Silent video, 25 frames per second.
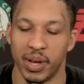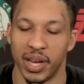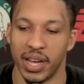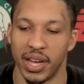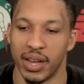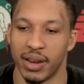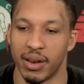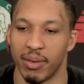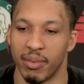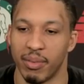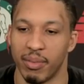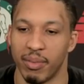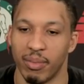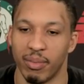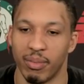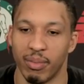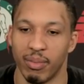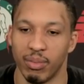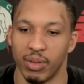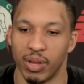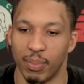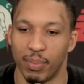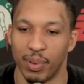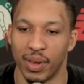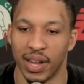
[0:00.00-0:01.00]
but
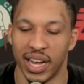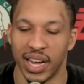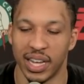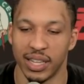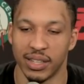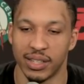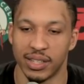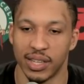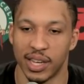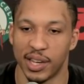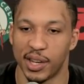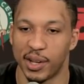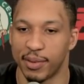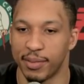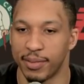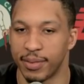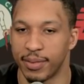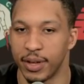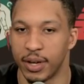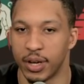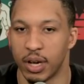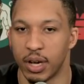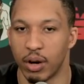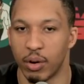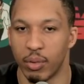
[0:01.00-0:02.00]
the play itself
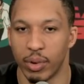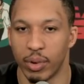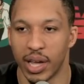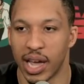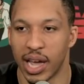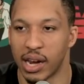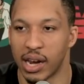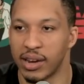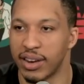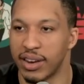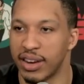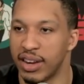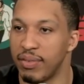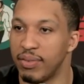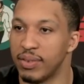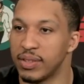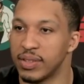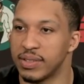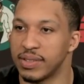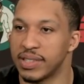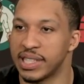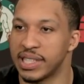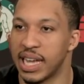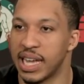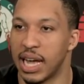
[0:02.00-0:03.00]
you know we got the
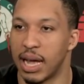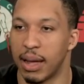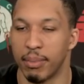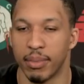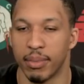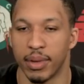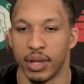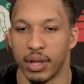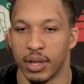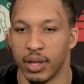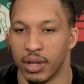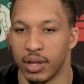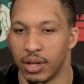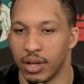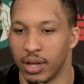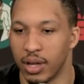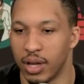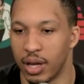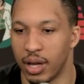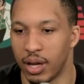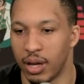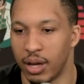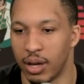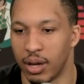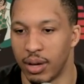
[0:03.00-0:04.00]
defensive stop
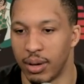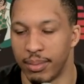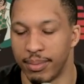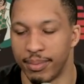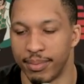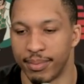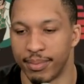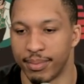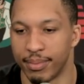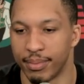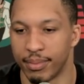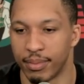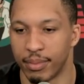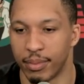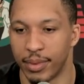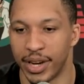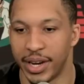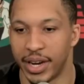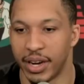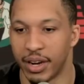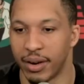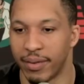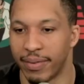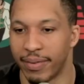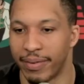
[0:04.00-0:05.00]
um, we
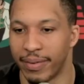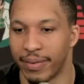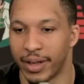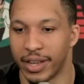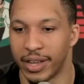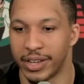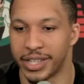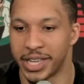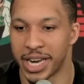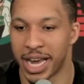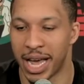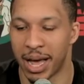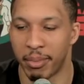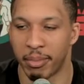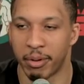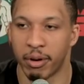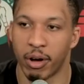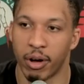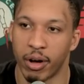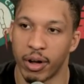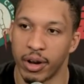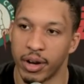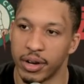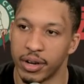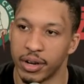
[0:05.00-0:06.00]
did a good job
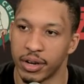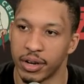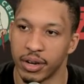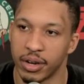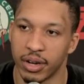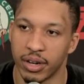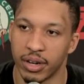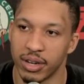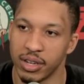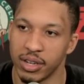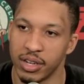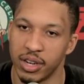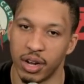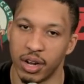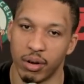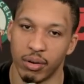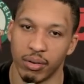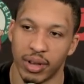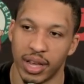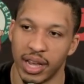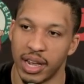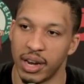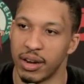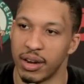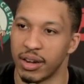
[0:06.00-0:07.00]
on you know
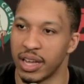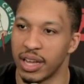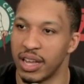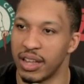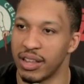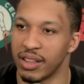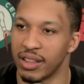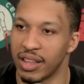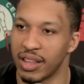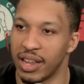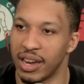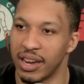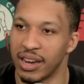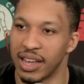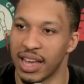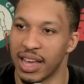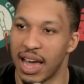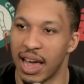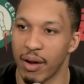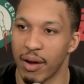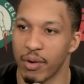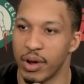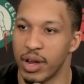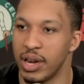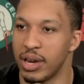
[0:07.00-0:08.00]
getting getting
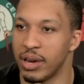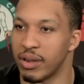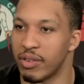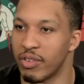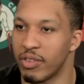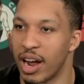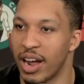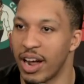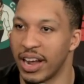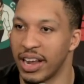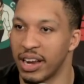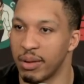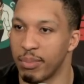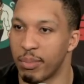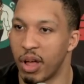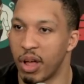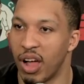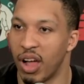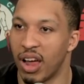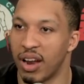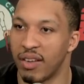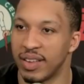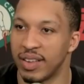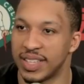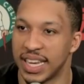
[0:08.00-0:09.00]
Kyrie to try and get the
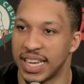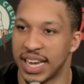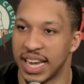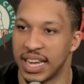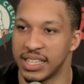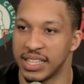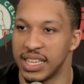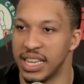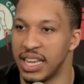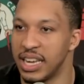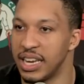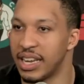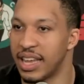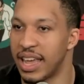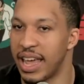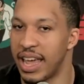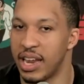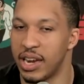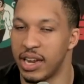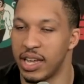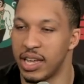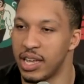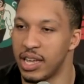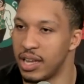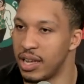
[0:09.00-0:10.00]
ball out of his hands. He hit
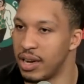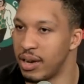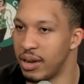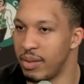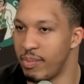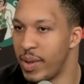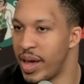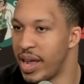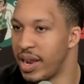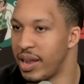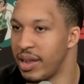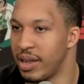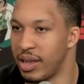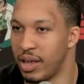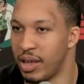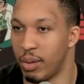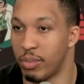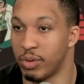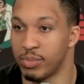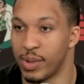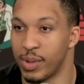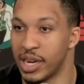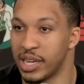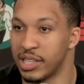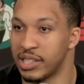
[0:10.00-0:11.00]
KD and he made he
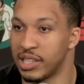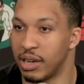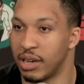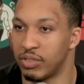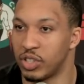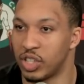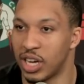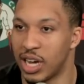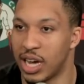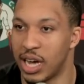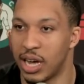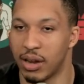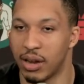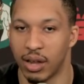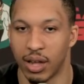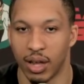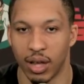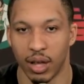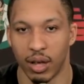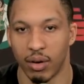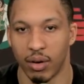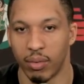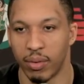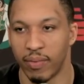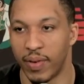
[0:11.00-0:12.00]
almost made a tough shot.
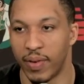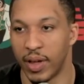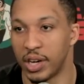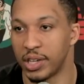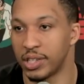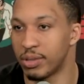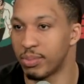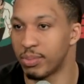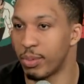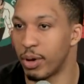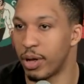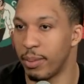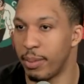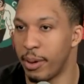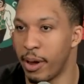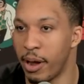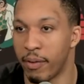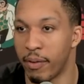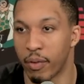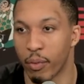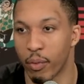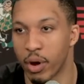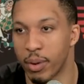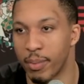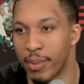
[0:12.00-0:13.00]
We finished
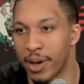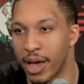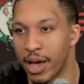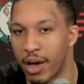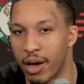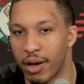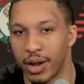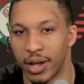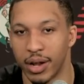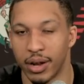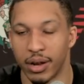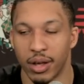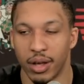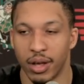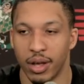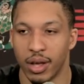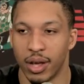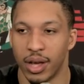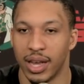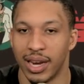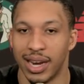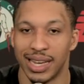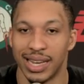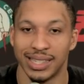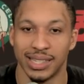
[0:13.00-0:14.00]
playing for rebound and
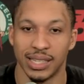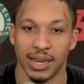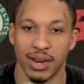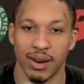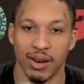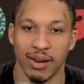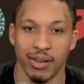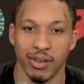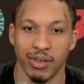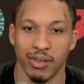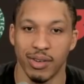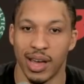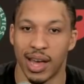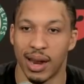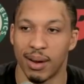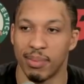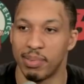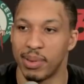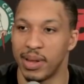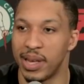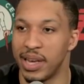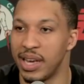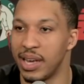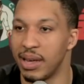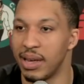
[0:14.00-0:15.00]
in that scenario, you got to
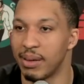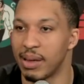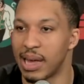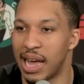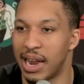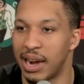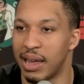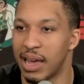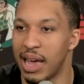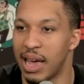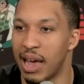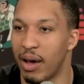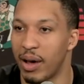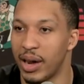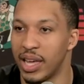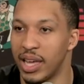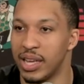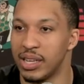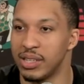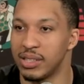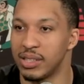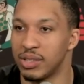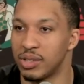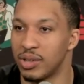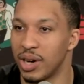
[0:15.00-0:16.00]
play kind of how it
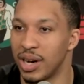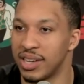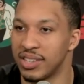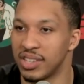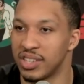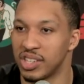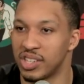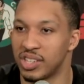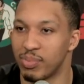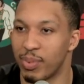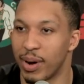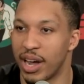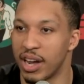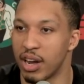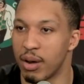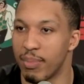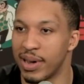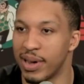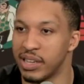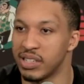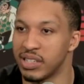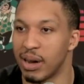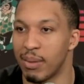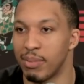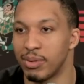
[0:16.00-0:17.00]
is, and transition is probably your
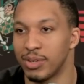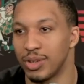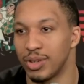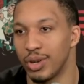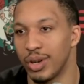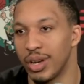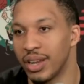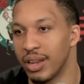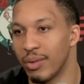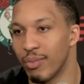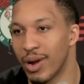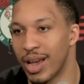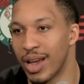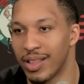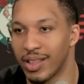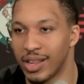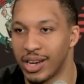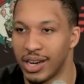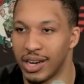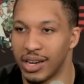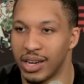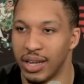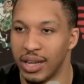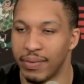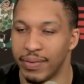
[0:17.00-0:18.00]
best opportunity than rather
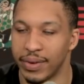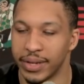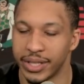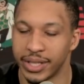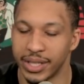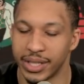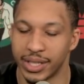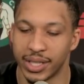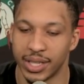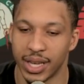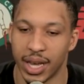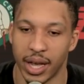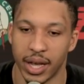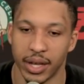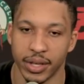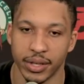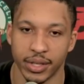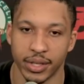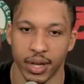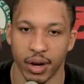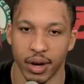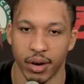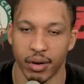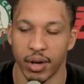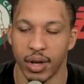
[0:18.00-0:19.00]
that defense is set.
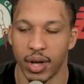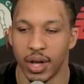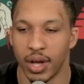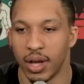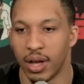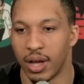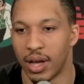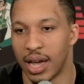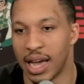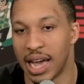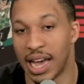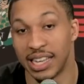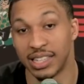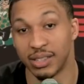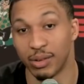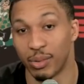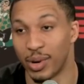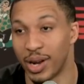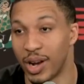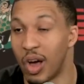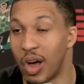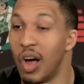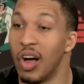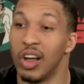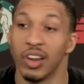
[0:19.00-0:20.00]
So as it
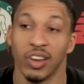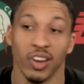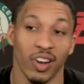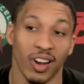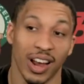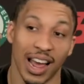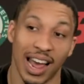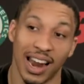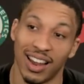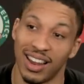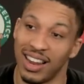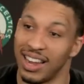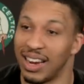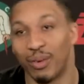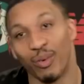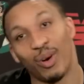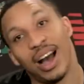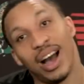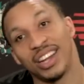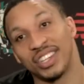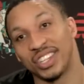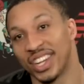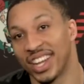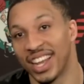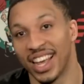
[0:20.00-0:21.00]
went on, you're kind of like
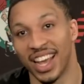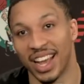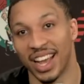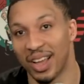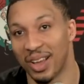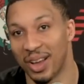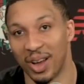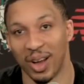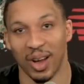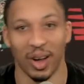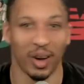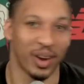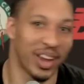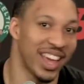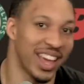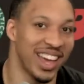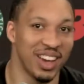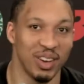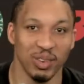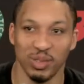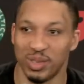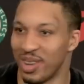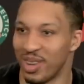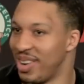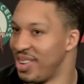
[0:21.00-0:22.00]
watching, like, okay,
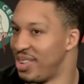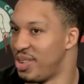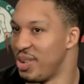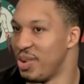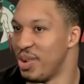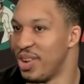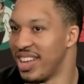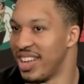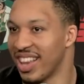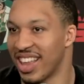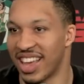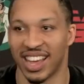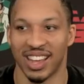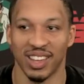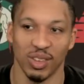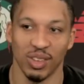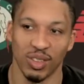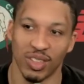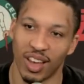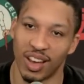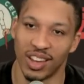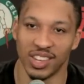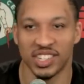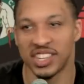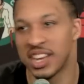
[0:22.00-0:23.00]
who's going to shoot it? Like you
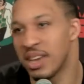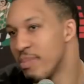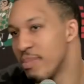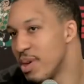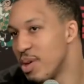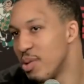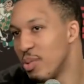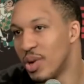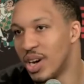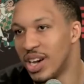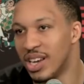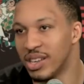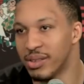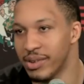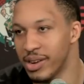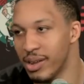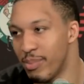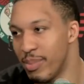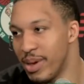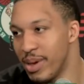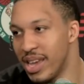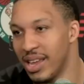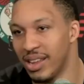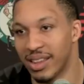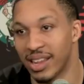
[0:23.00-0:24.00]
thought JB was when he
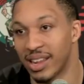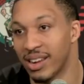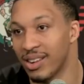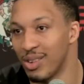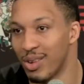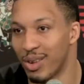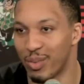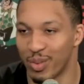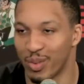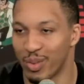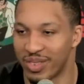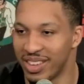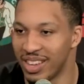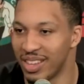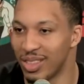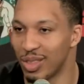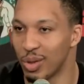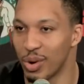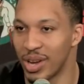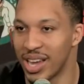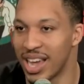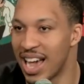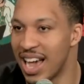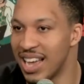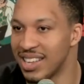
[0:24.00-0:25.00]
beat, and then you see
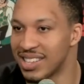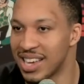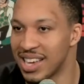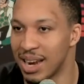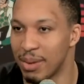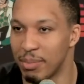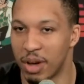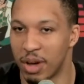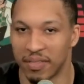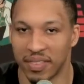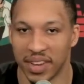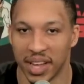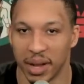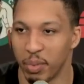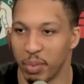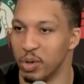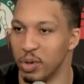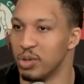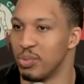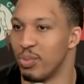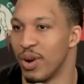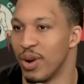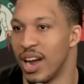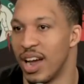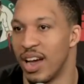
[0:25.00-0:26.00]
three guys cut him off, like
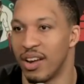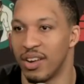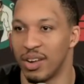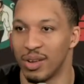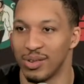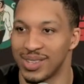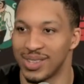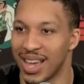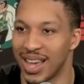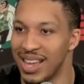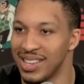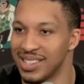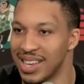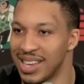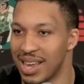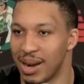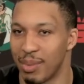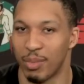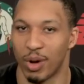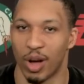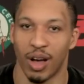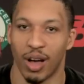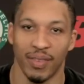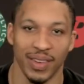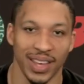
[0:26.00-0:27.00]
Bruce Brown, those guys cut
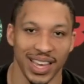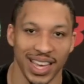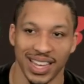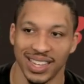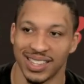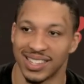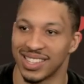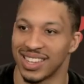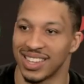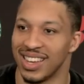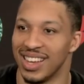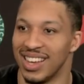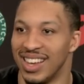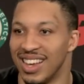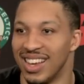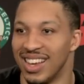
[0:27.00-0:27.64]
him off, and it's